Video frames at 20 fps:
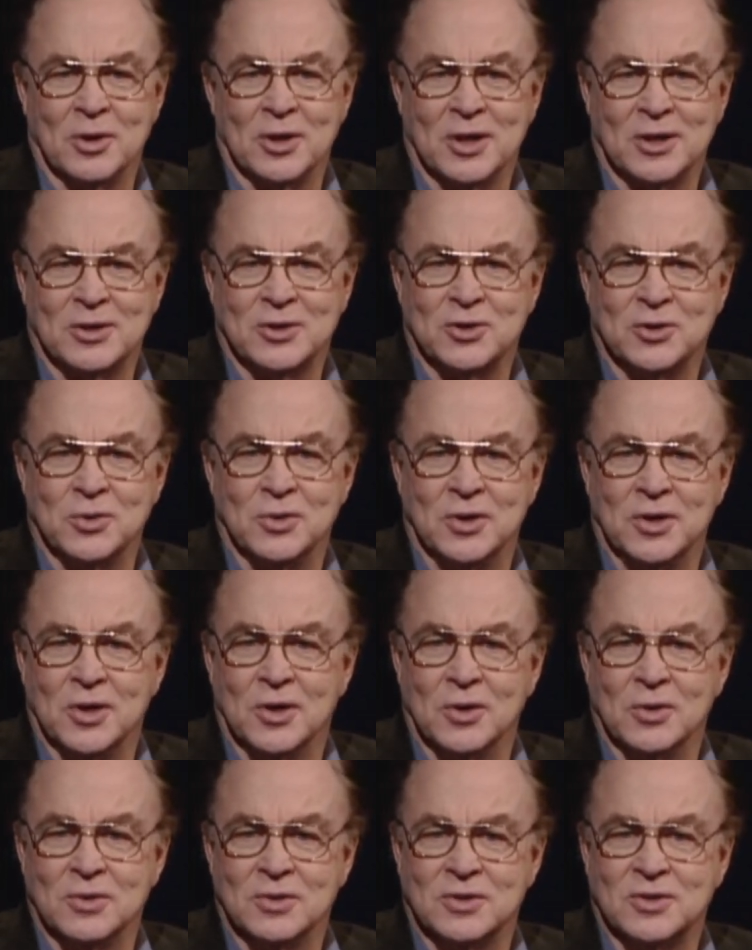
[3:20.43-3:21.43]
get the
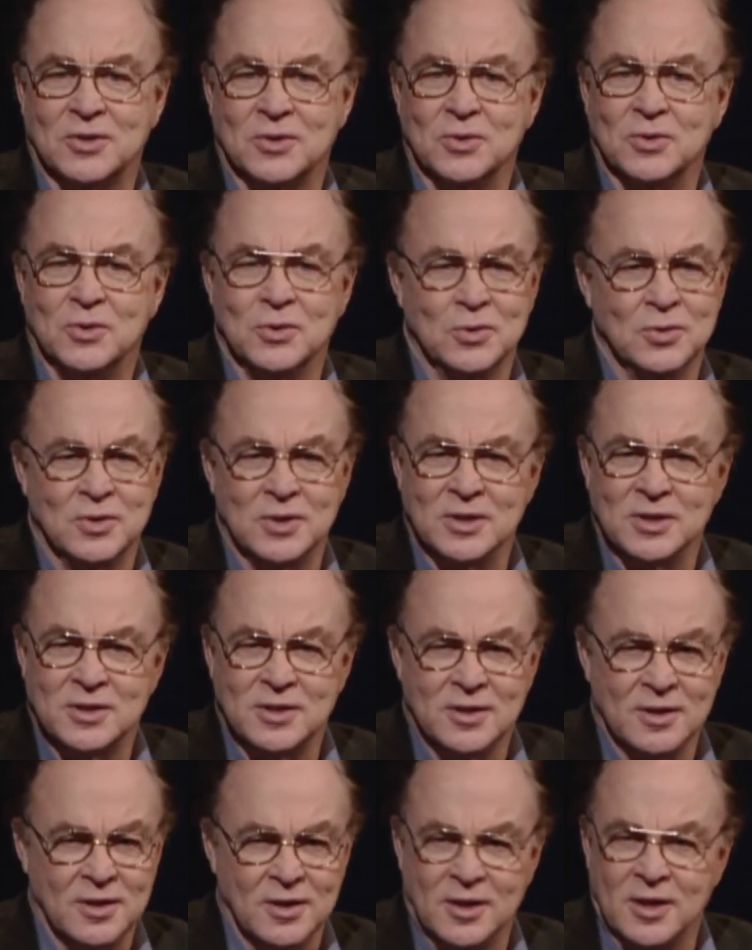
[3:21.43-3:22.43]
studios to do this
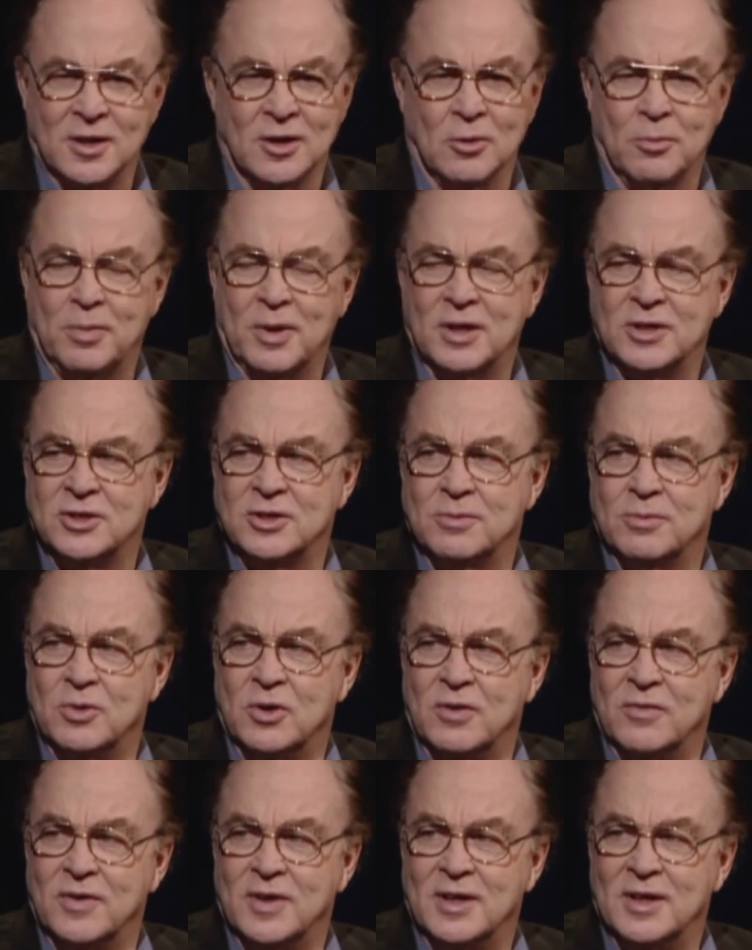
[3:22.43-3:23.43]
little budget movie